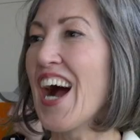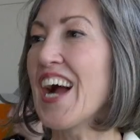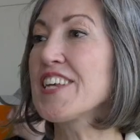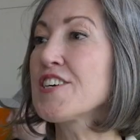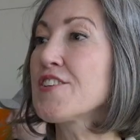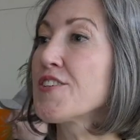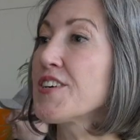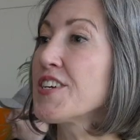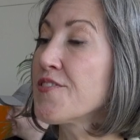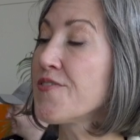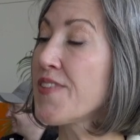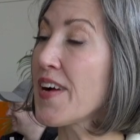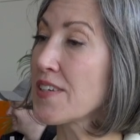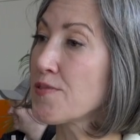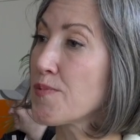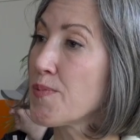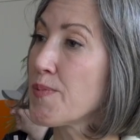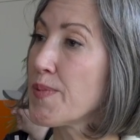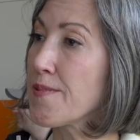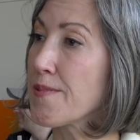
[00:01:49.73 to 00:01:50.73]
I know. In fact,
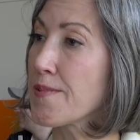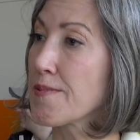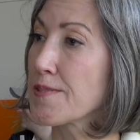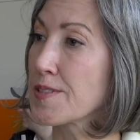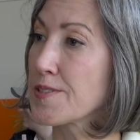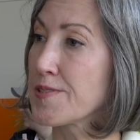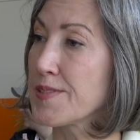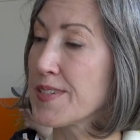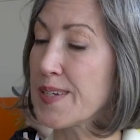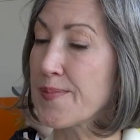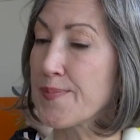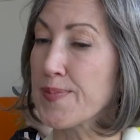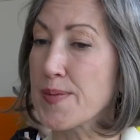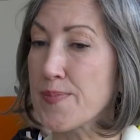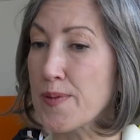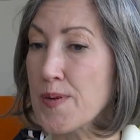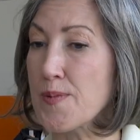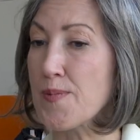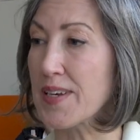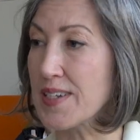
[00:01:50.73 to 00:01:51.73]
when we were recruiting
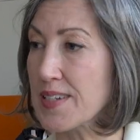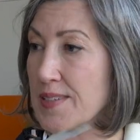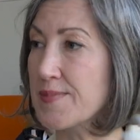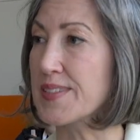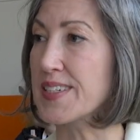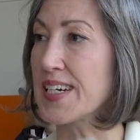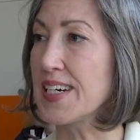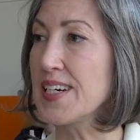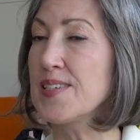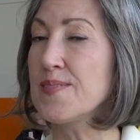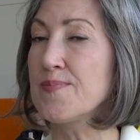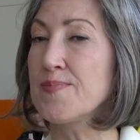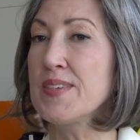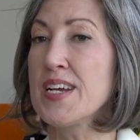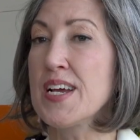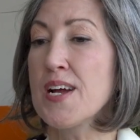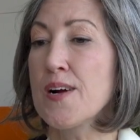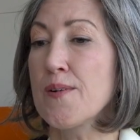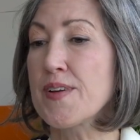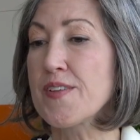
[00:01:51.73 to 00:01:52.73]
people, we wanted them to come.
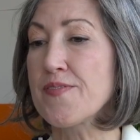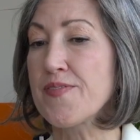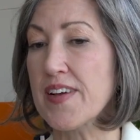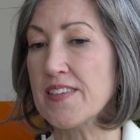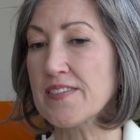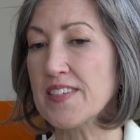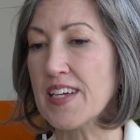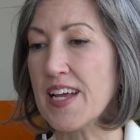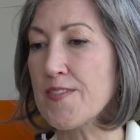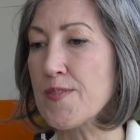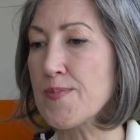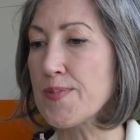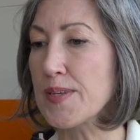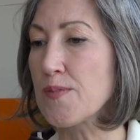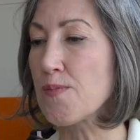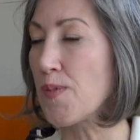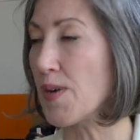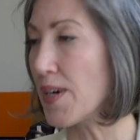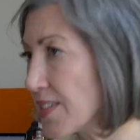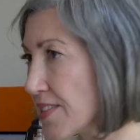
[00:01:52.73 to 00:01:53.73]
We found that everybody
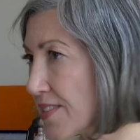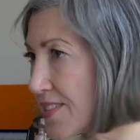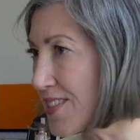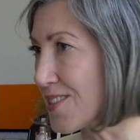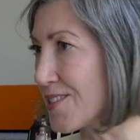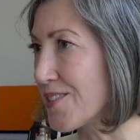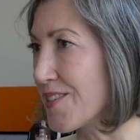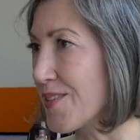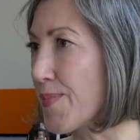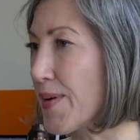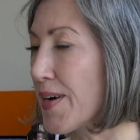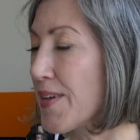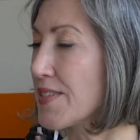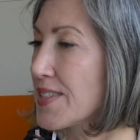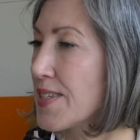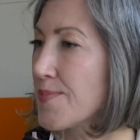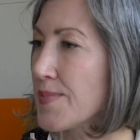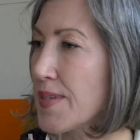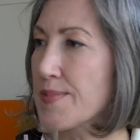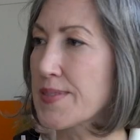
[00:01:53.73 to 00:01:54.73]
wanted to, but
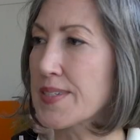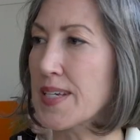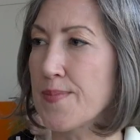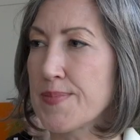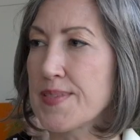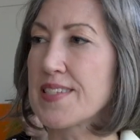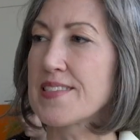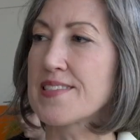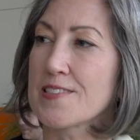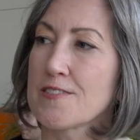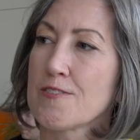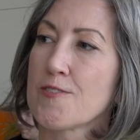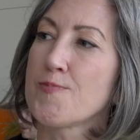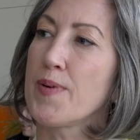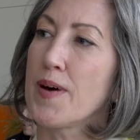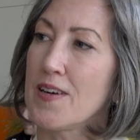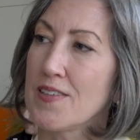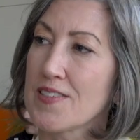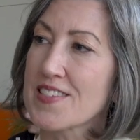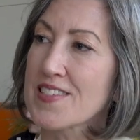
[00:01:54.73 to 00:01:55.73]
sometimes companies still have
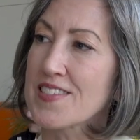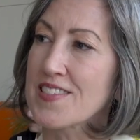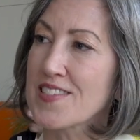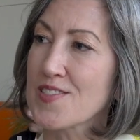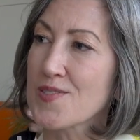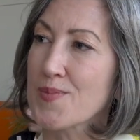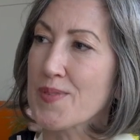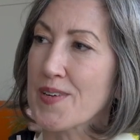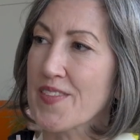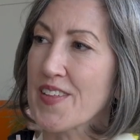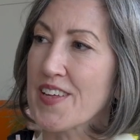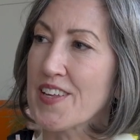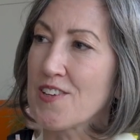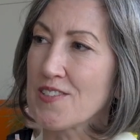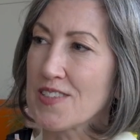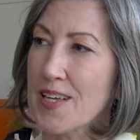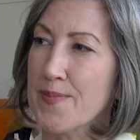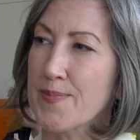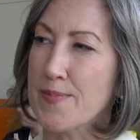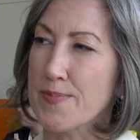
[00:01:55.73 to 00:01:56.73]
policies where they don't
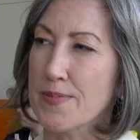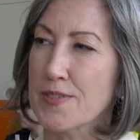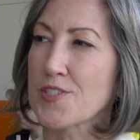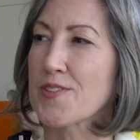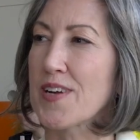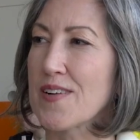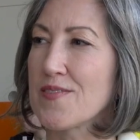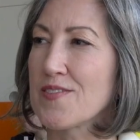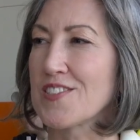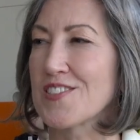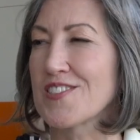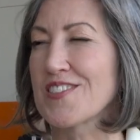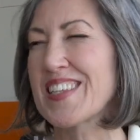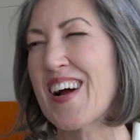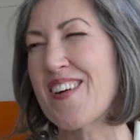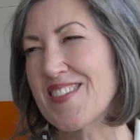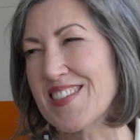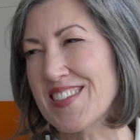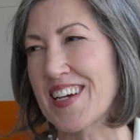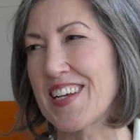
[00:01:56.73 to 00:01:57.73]
yeah. let people travel. So
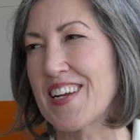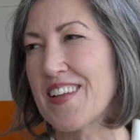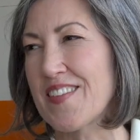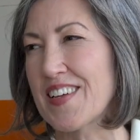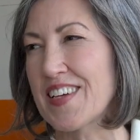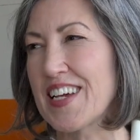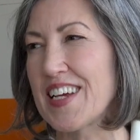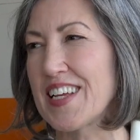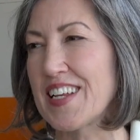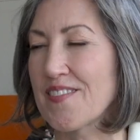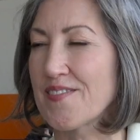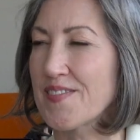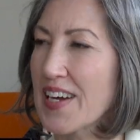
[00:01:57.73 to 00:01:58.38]
that was kind of the gating